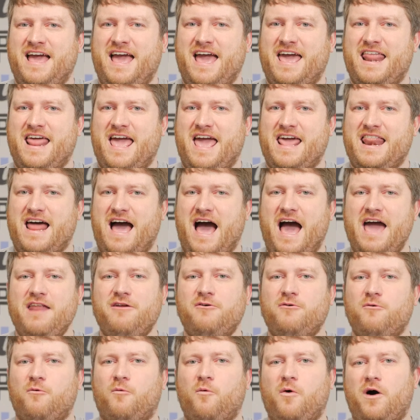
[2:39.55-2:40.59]
And, and I
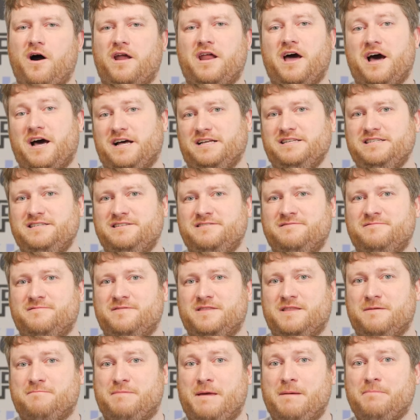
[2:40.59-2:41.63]
don't want us,
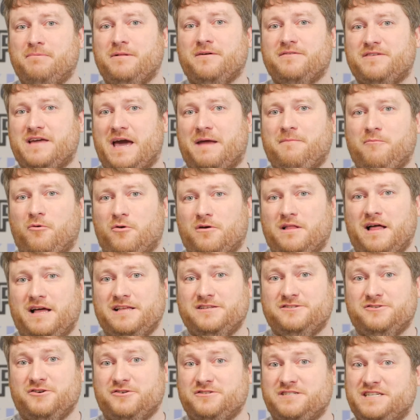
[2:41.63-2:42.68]
the people of Kenmore
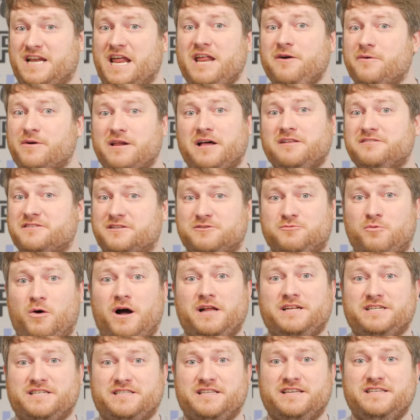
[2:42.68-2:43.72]
Alliance Church, and anyone else that's
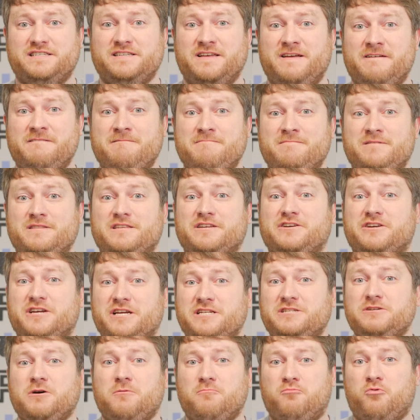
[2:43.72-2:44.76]
watching this, to
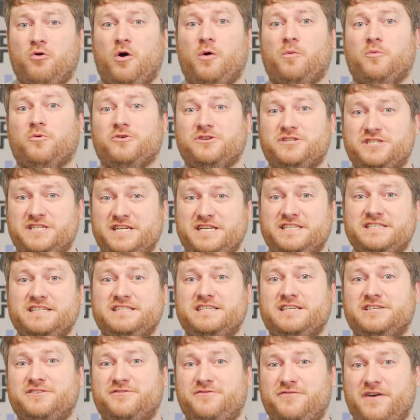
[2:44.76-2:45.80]
get to a point where
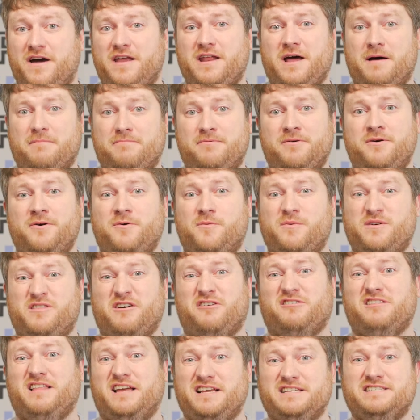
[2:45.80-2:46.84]
Jesus is fed up with
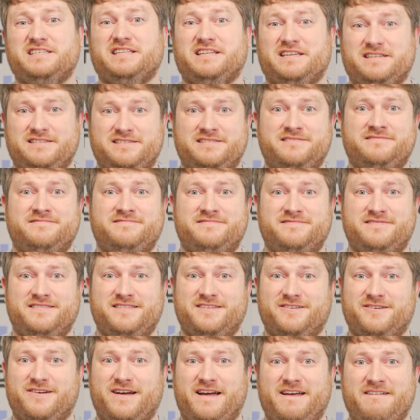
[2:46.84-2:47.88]
our laziness,
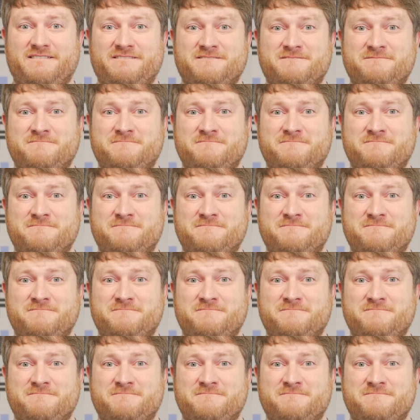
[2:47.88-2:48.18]
right?